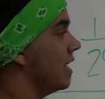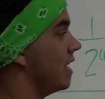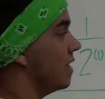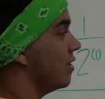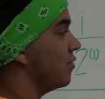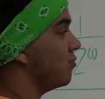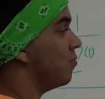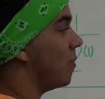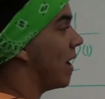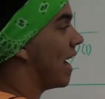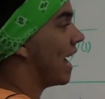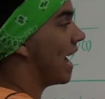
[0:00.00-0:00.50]

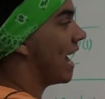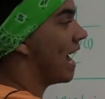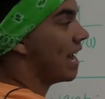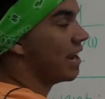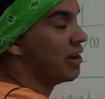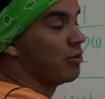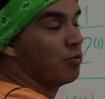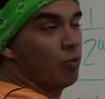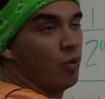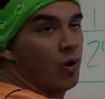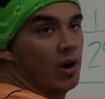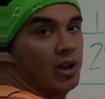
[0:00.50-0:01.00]
is by
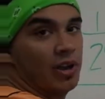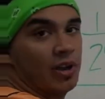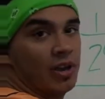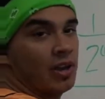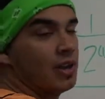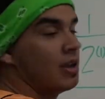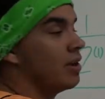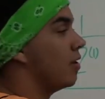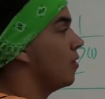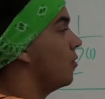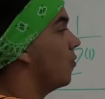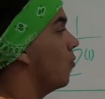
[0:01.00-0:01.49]
adding
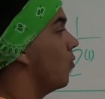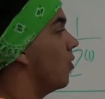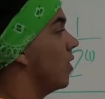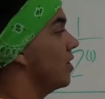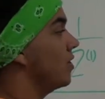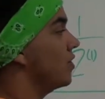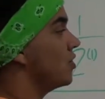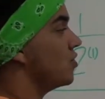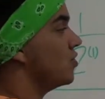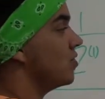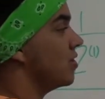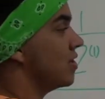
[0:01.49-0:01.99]

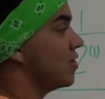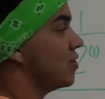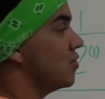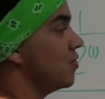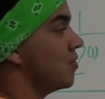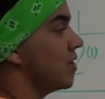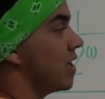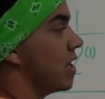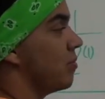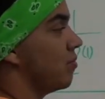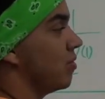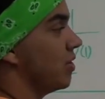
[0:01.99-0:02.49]
1 to the
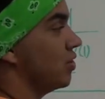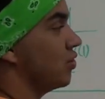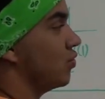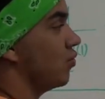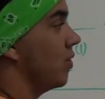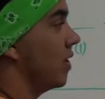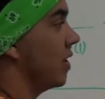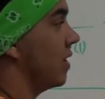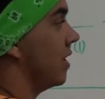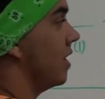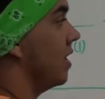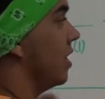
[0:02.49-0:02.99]
2k plus
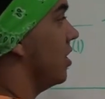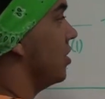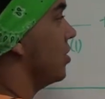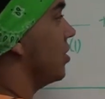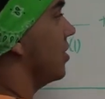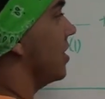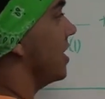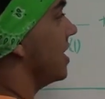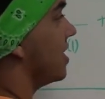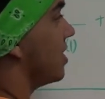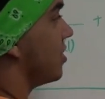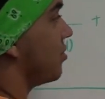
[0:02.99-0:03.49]
1.
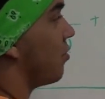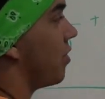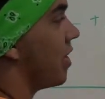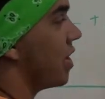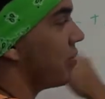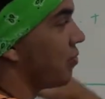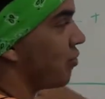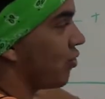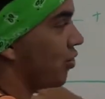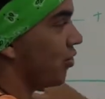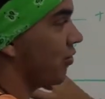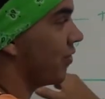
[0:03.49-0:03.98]
So this is
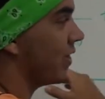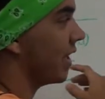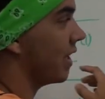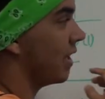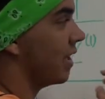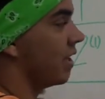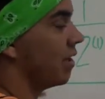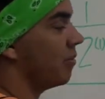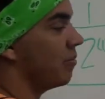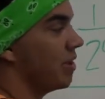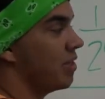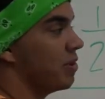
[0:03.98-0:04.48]
already
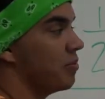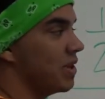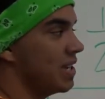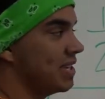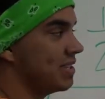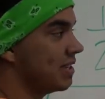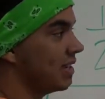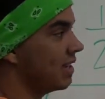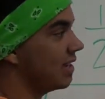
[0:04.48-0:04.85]
proven by the base